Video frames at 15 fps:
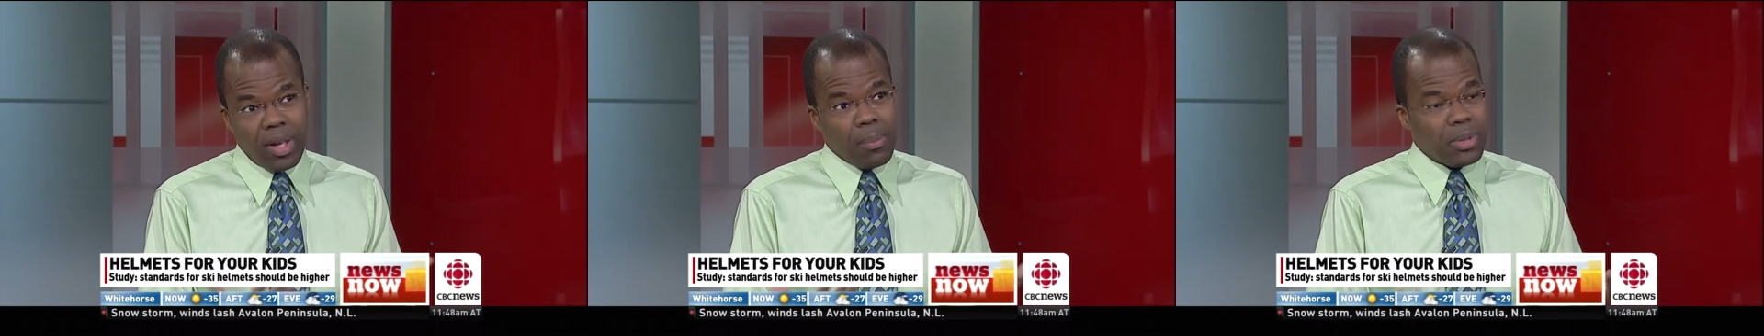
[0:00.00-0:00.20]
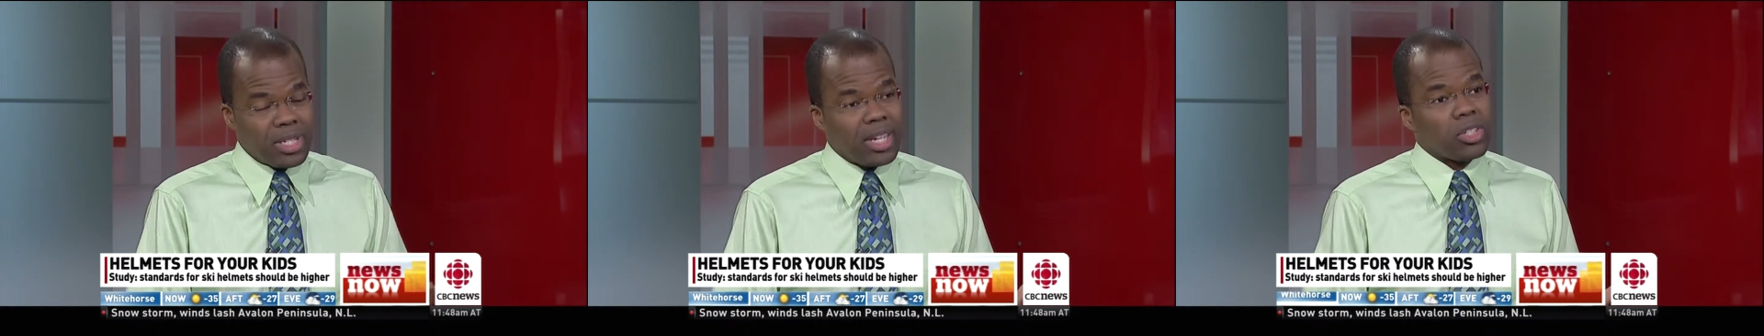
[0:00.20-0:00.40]

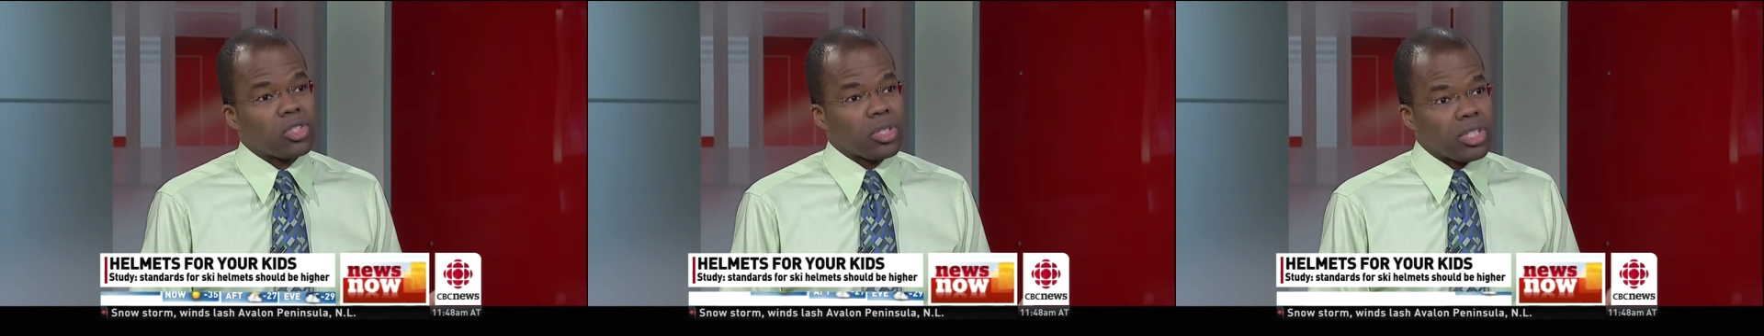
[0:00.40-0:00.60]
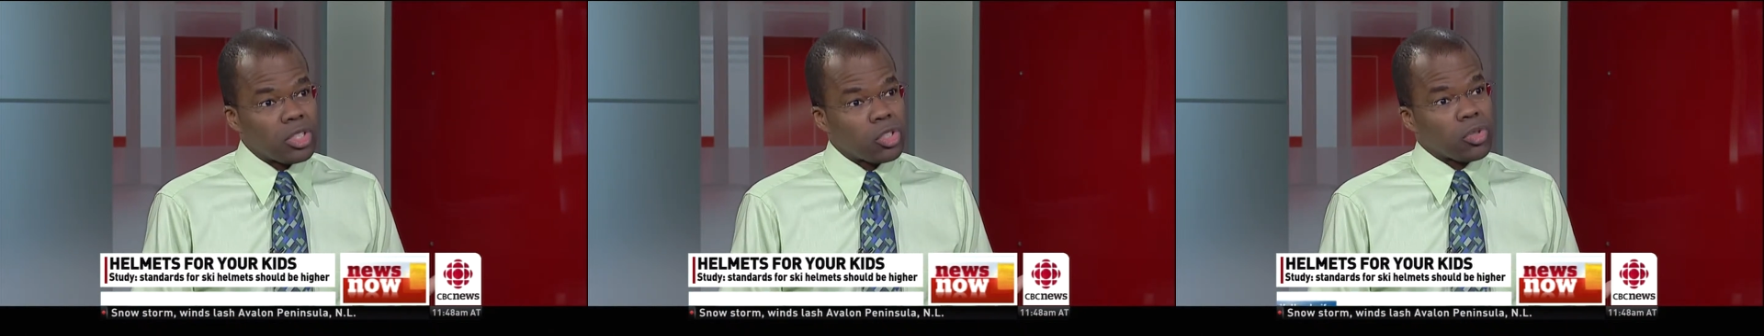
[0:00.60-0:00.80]
a
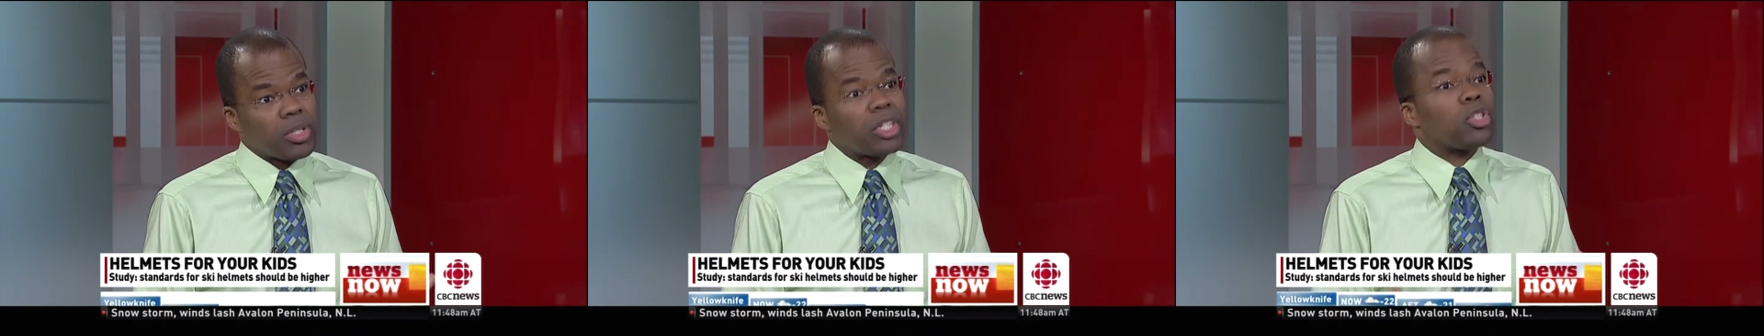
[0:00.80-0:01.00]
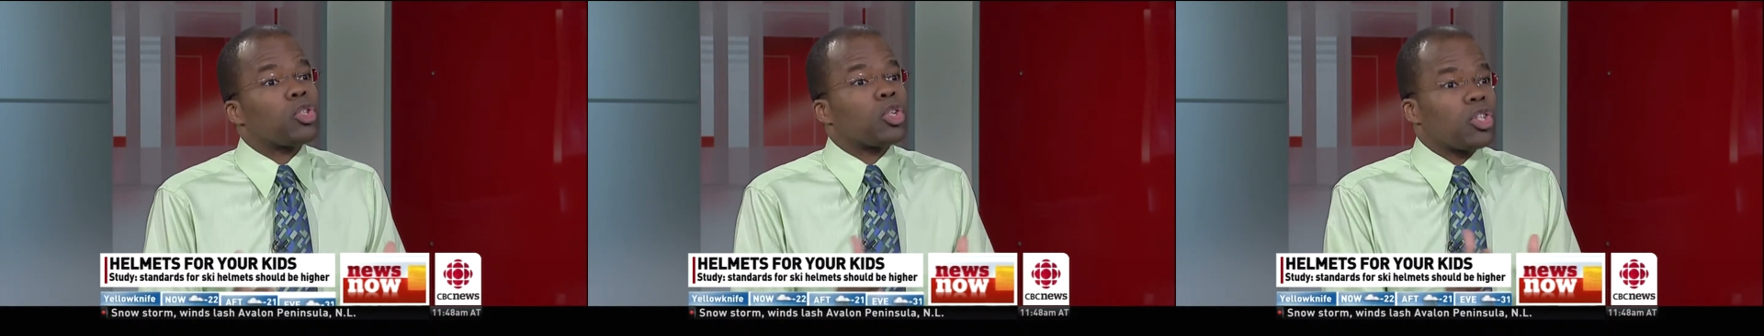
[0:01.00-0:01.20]
potential
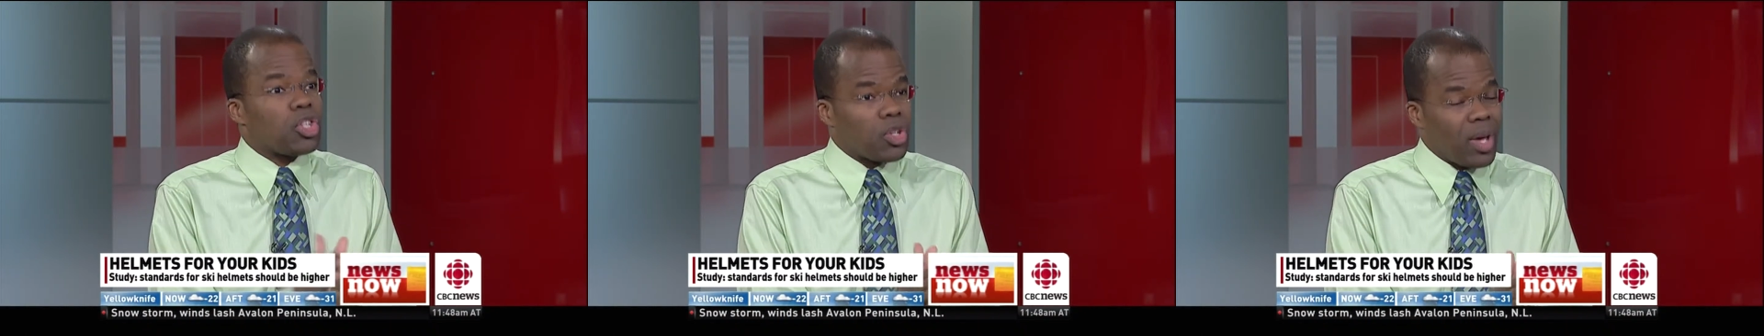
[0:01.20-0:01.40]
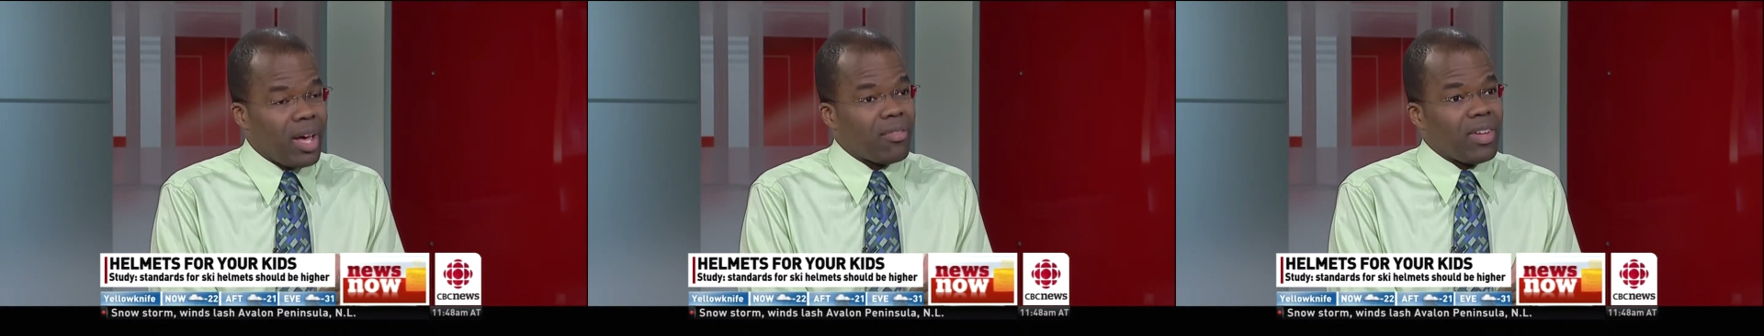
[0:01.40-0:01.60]
injury should
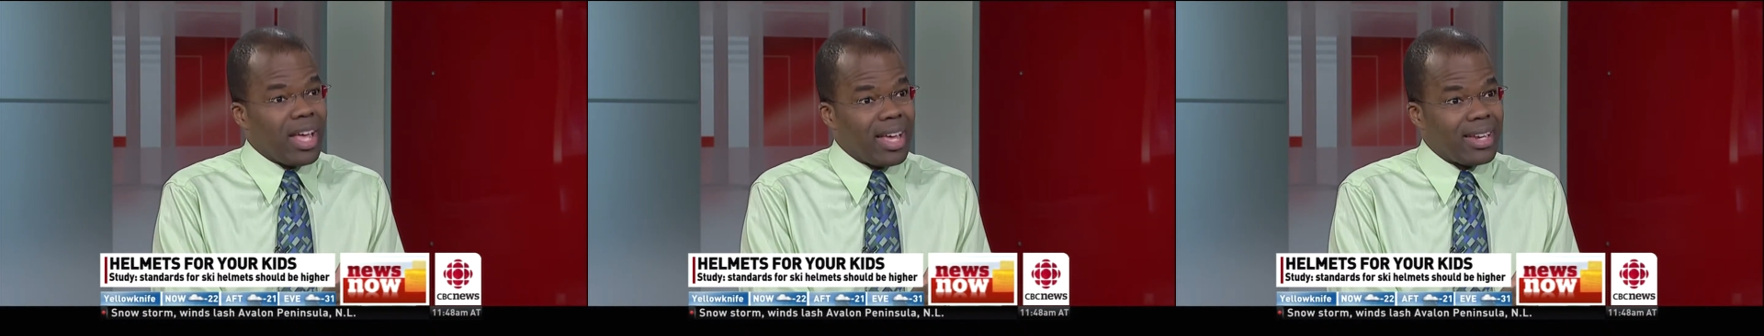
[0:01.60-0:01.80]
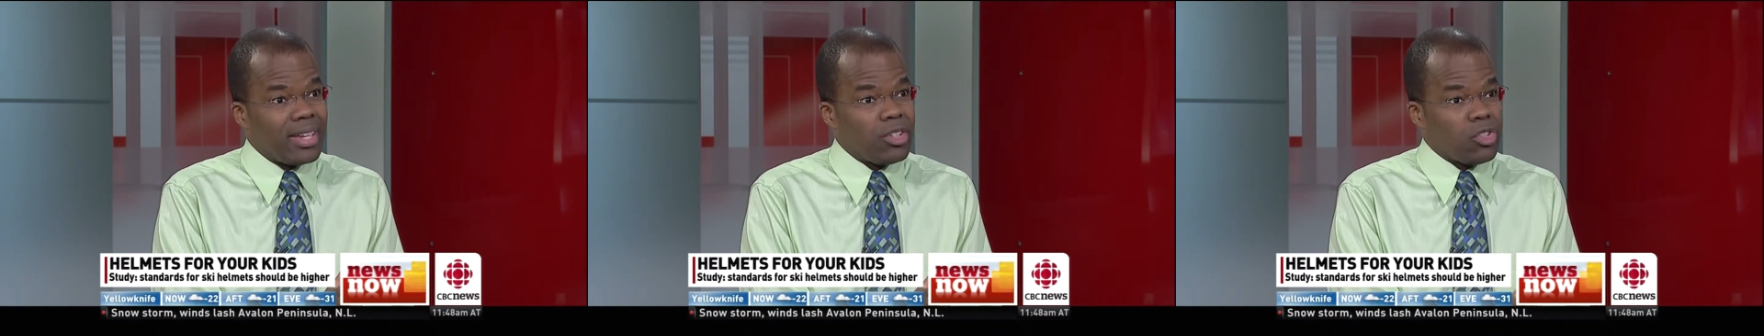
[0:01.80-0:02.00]
you have a
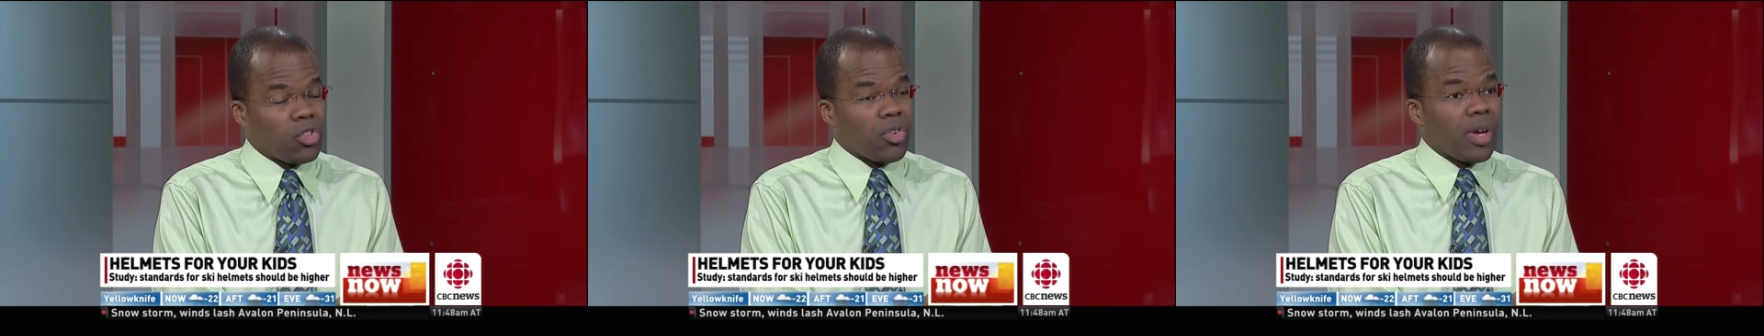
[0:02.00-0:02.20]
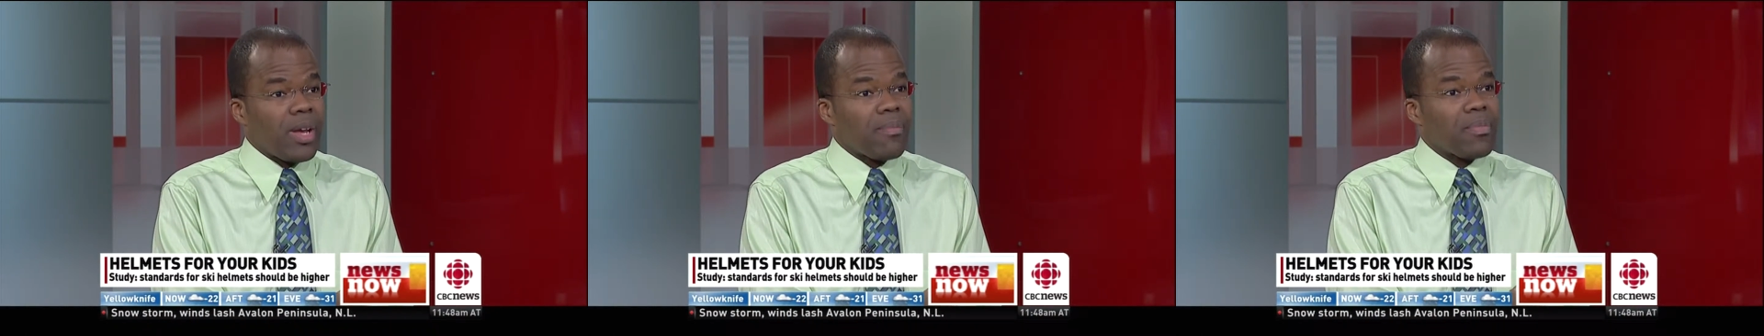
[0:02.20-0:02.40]
head
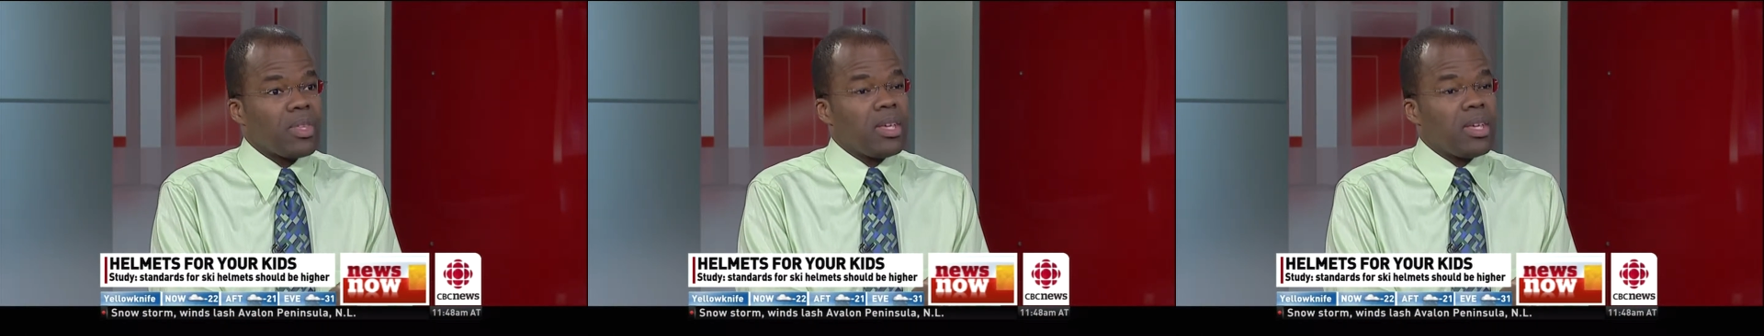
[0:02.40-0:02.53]
injury.